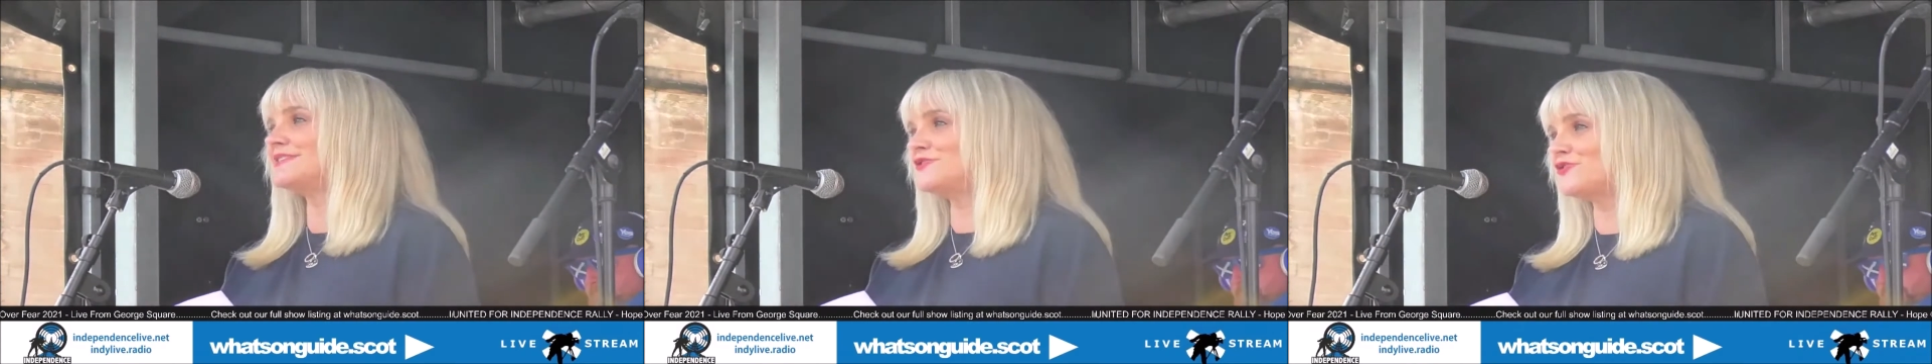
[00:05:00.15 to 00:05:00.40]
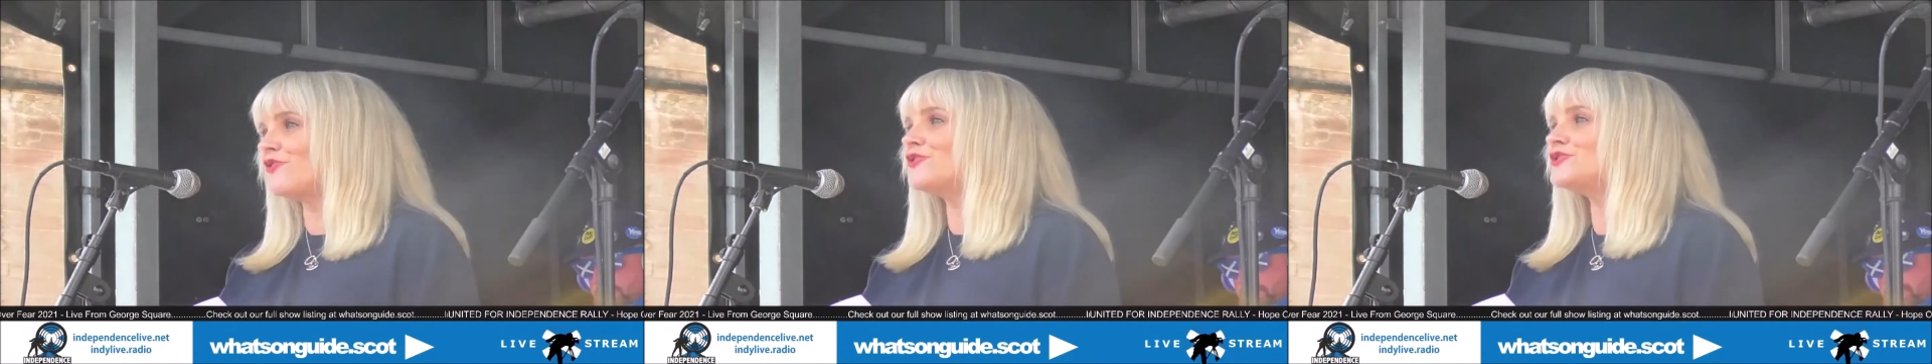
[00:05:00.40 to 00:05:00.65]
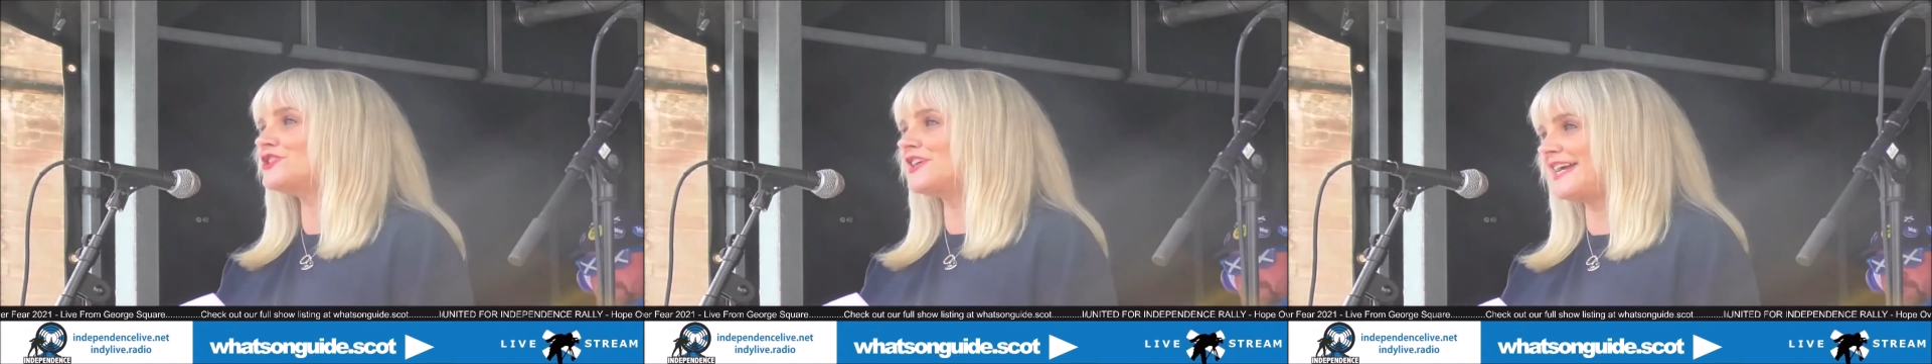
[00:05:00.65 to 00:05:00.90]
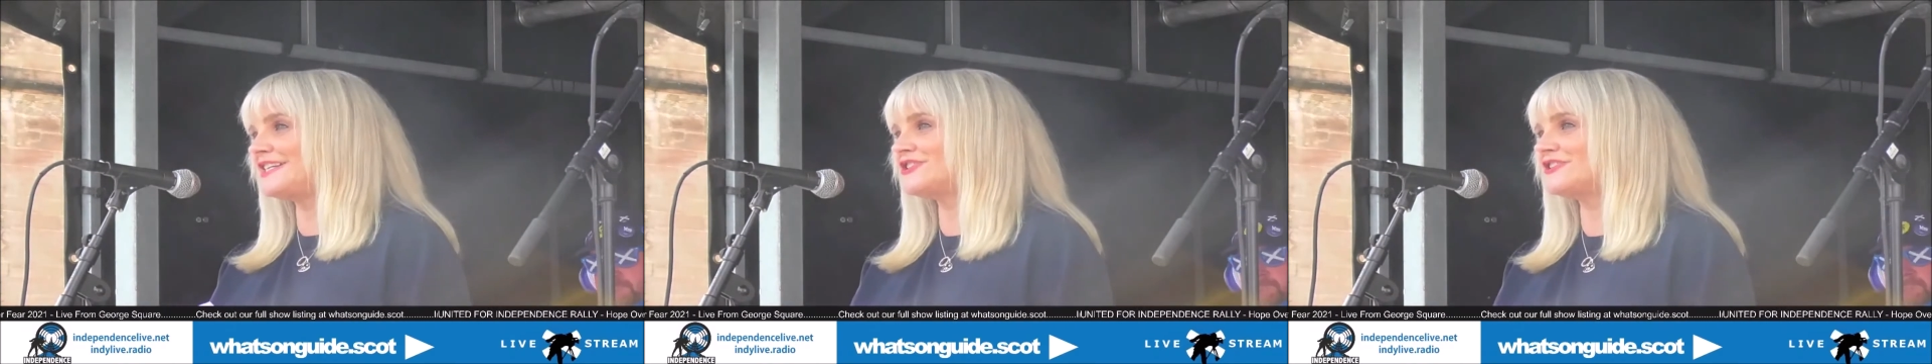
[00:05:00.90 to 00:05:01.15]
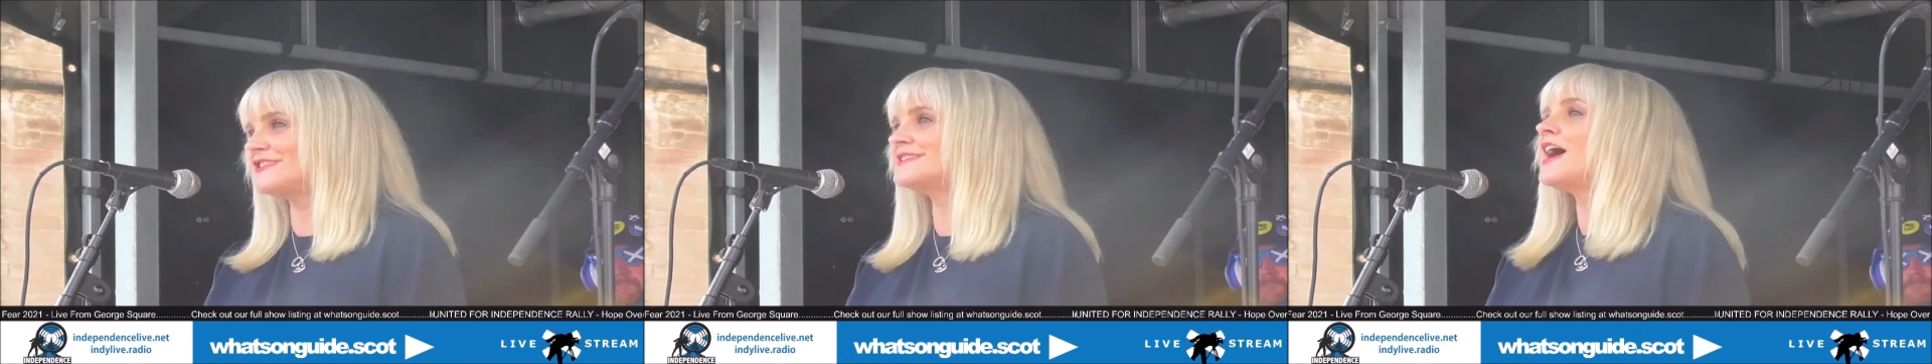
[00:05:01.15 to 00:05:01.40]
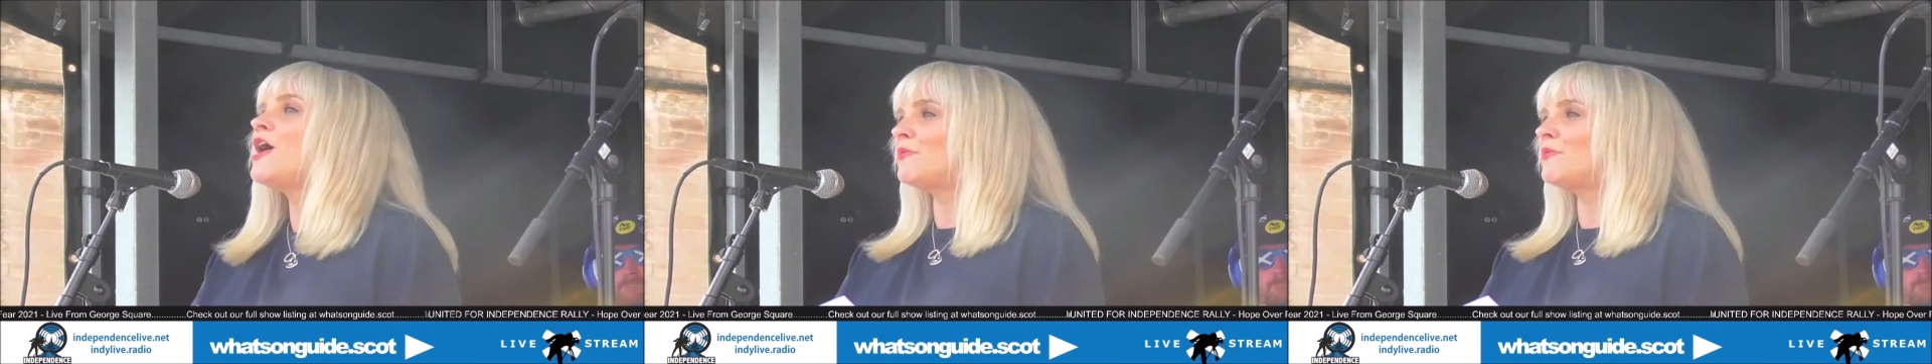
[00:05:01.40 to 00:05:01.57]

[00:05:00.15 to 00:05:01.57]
negotiations